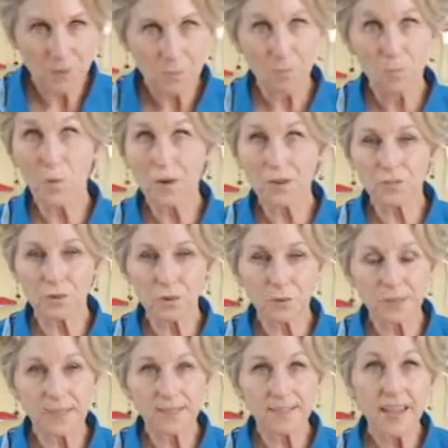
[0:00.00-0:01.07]
Wonderful
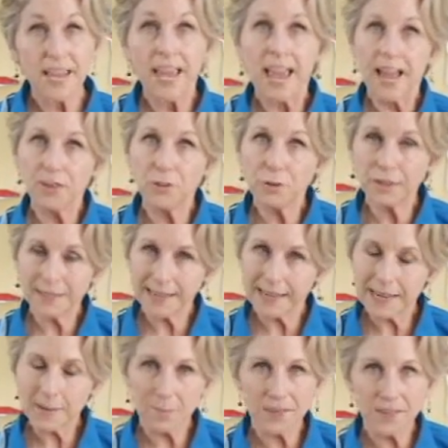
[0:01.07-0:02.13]
greens. And you can
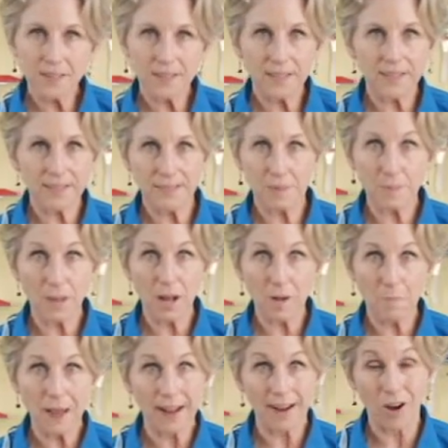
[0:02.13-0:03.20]
keep this in a Ziploc
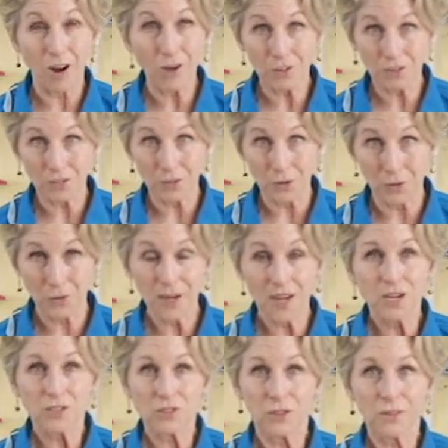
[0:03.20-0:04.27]
bag also
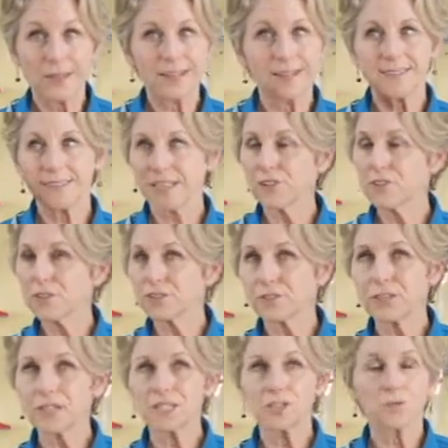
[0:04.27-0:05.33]
so that it's in your
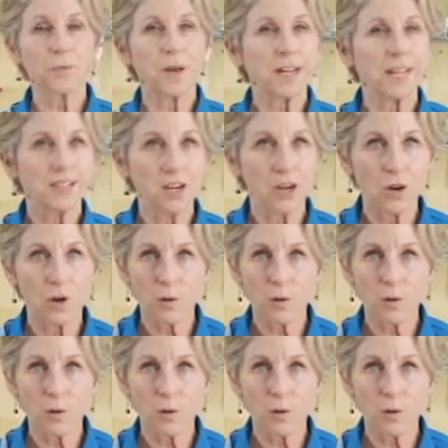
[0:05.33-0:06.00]
fridge ready to go,